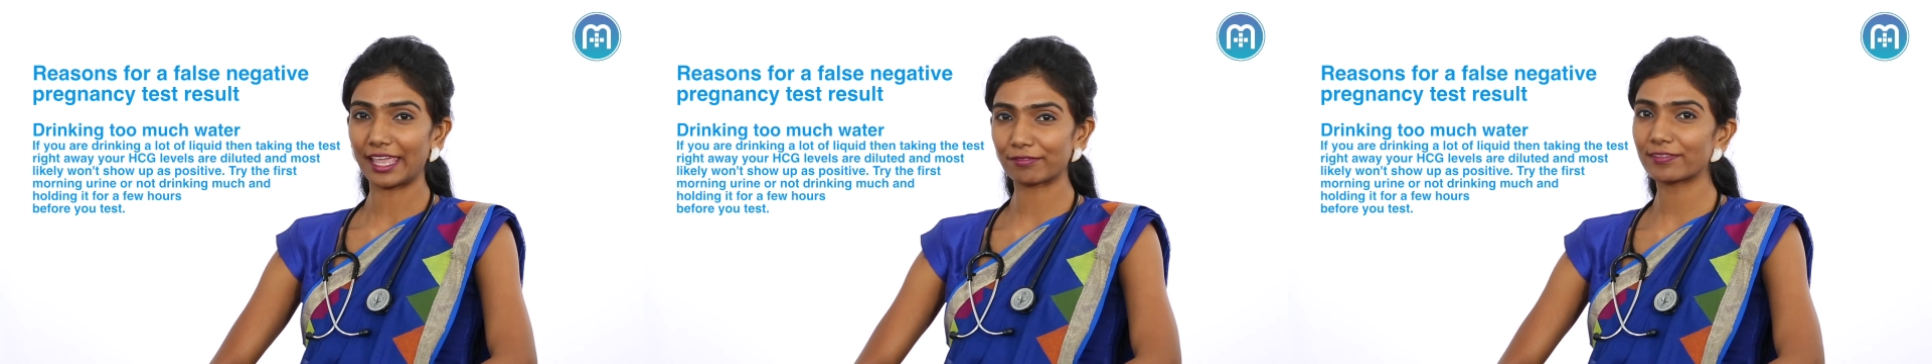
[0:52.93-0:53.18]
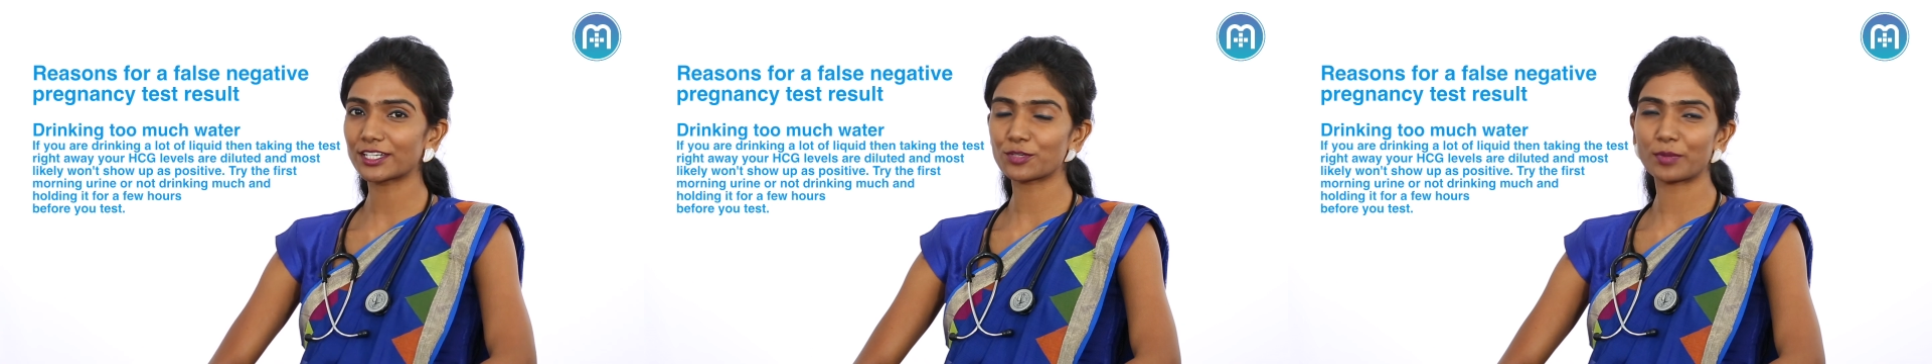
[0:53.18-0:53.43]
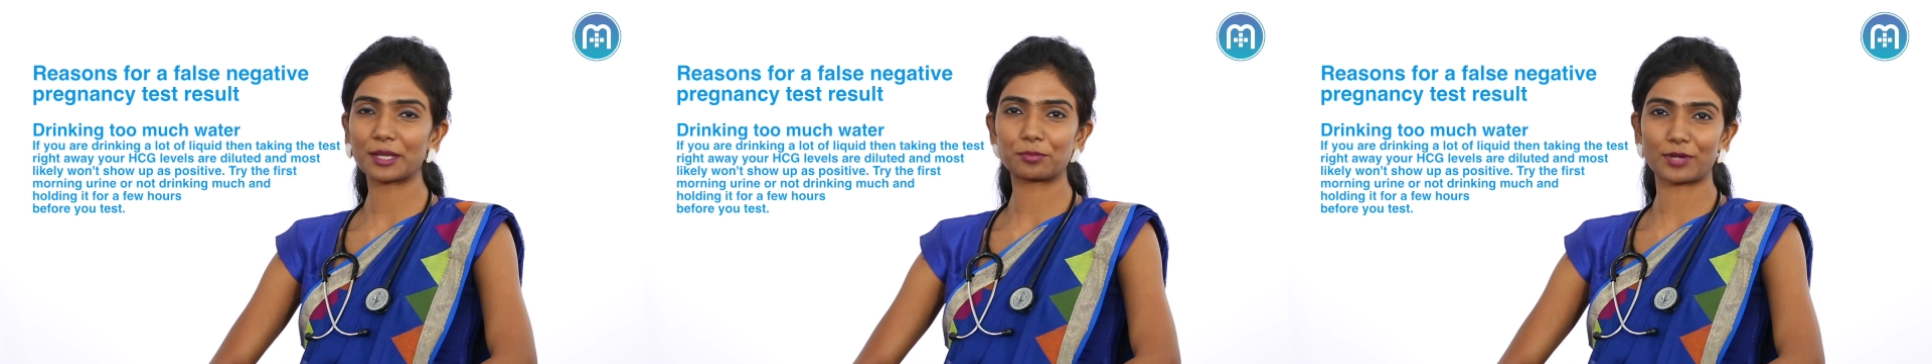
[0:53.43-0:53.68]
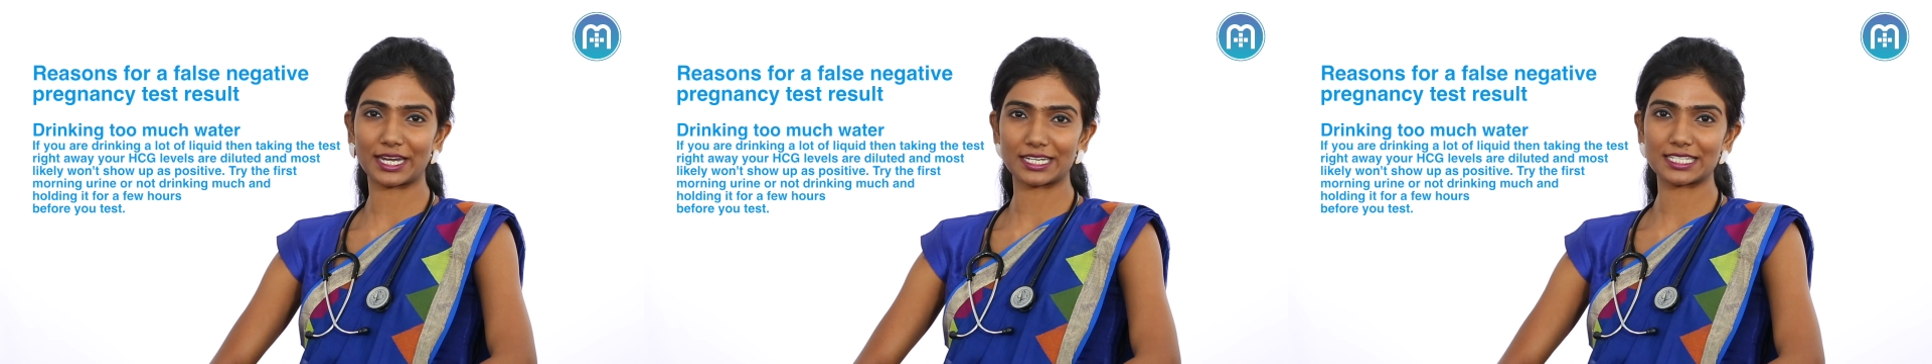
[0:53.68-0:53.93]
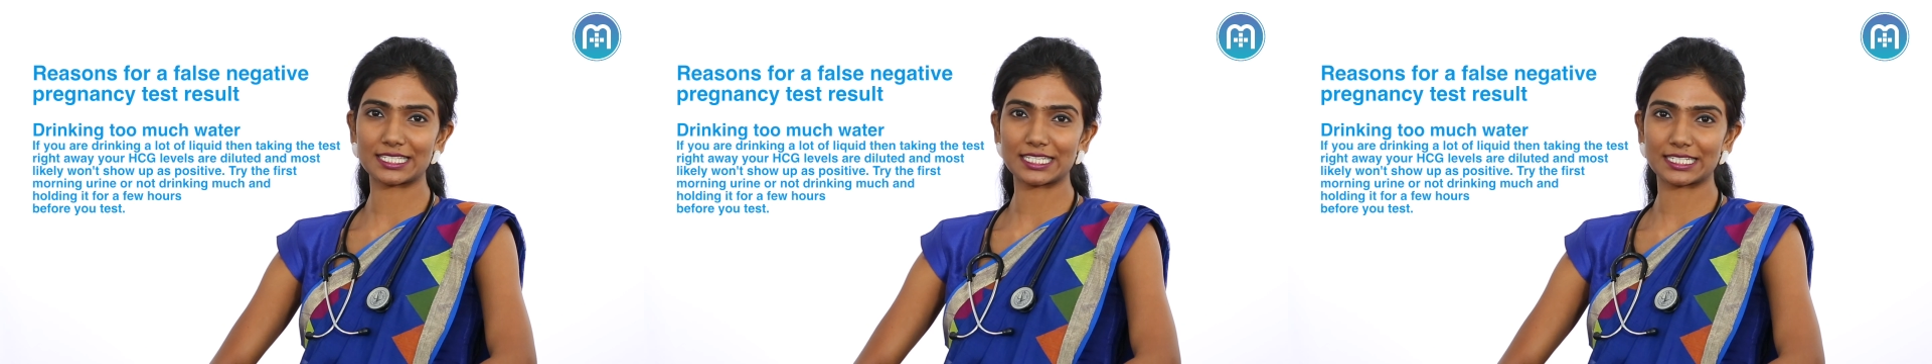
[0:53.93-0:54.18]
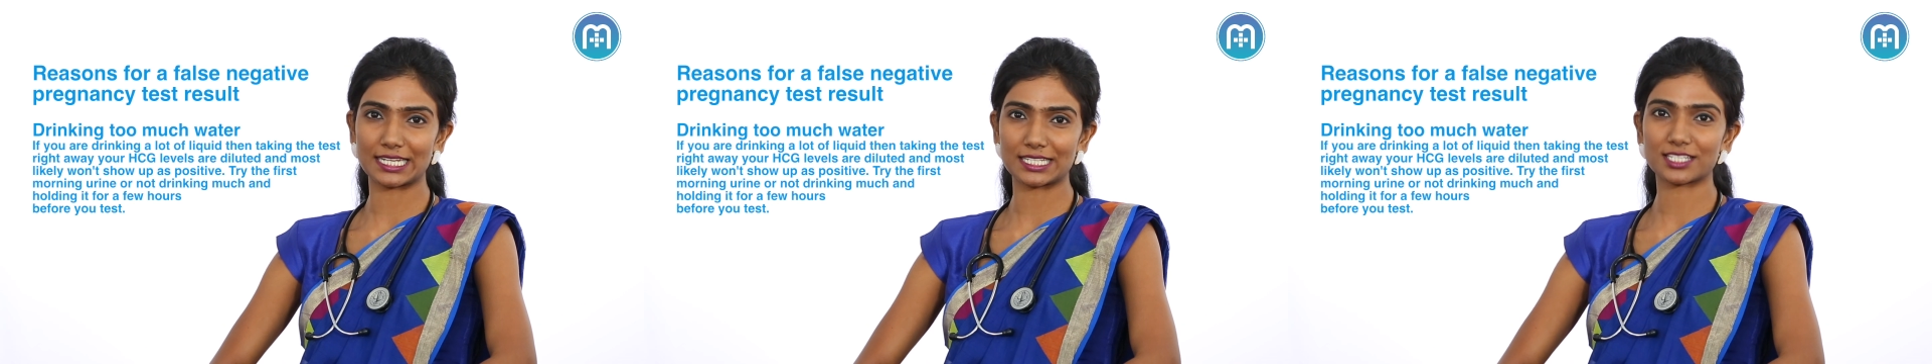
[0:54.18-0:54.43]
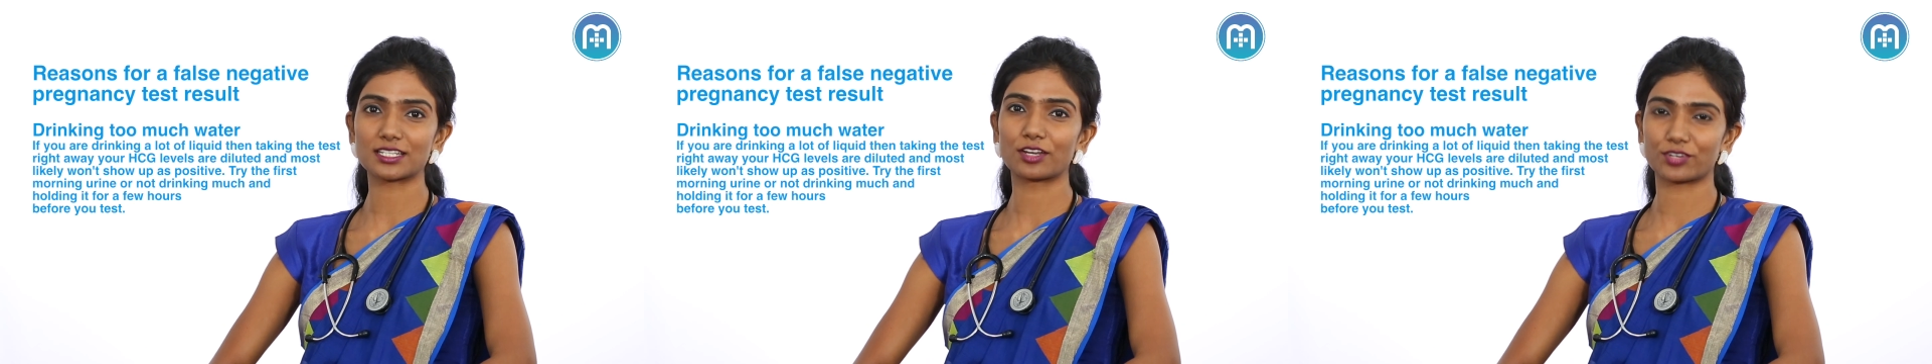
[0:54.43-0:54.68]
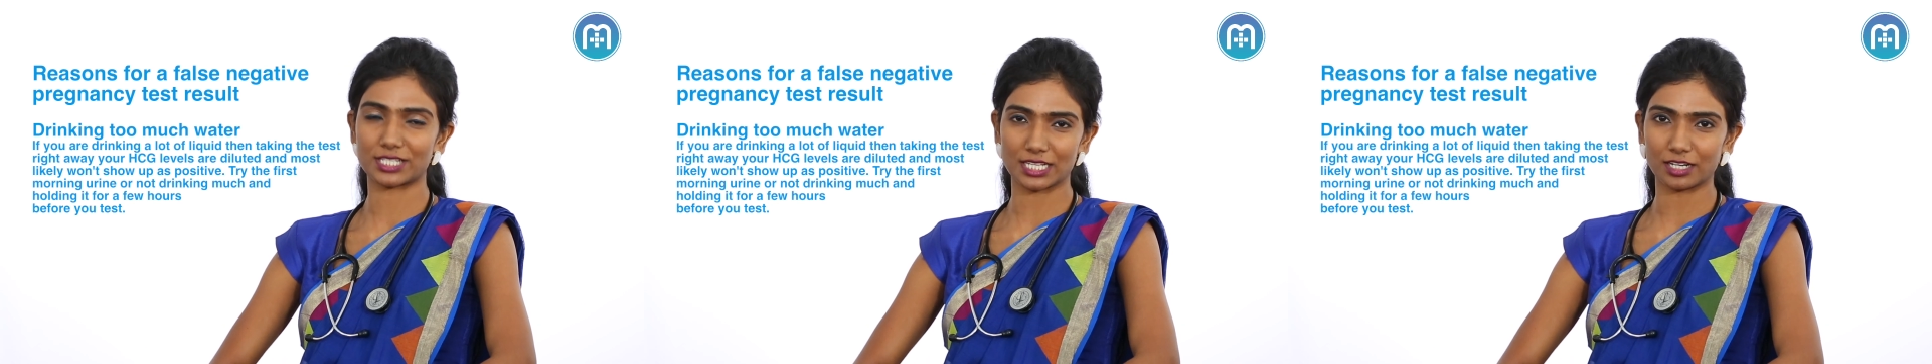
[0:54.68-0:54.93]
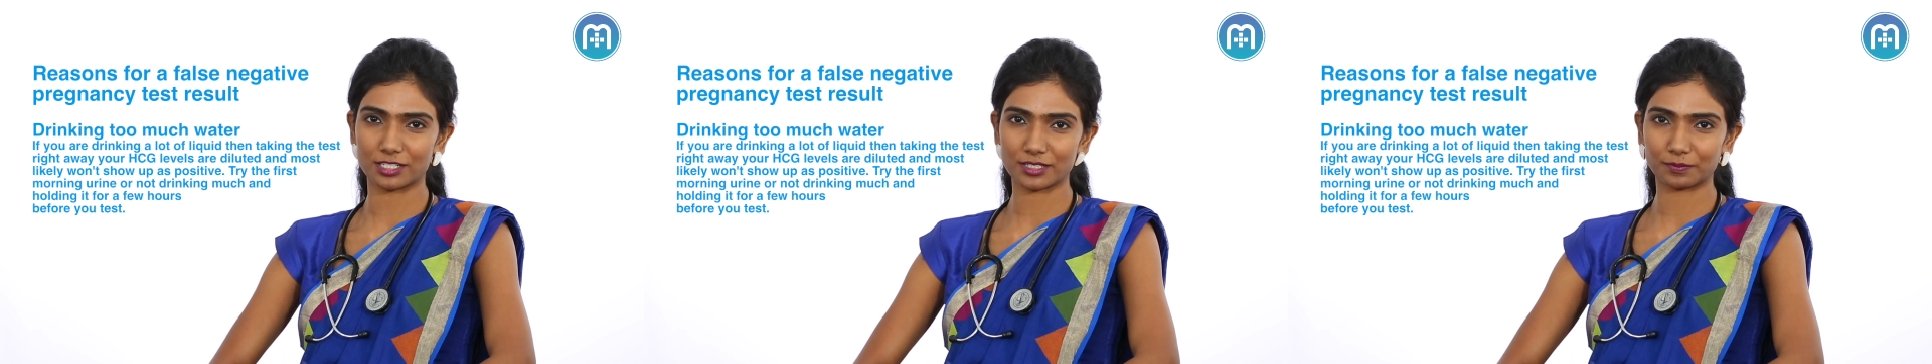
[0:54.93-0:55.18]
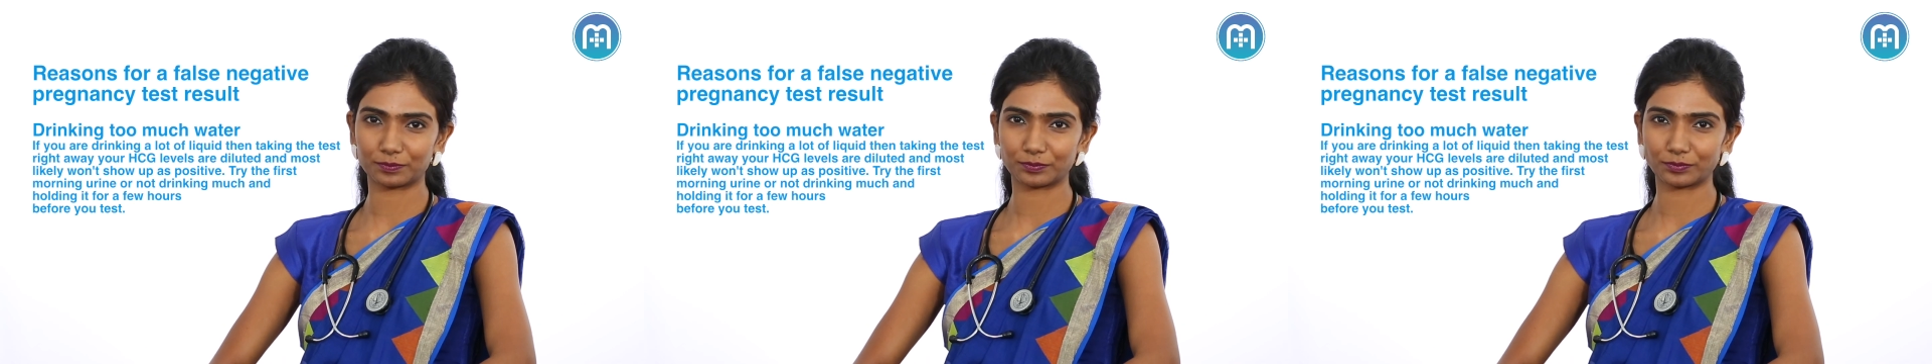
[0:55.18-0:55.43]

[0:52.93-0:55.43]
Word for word: affect my pregnancy test result?